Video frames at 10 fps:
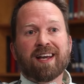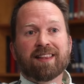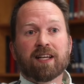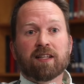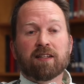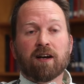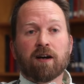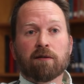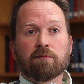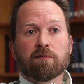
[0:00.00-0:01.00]
And
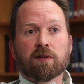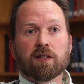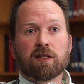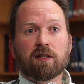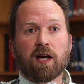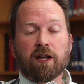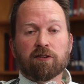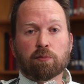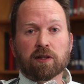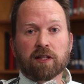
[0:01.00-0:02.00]
then he
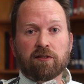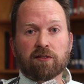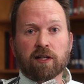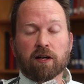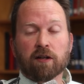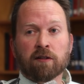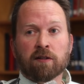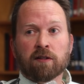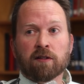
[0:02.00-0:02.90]
has police there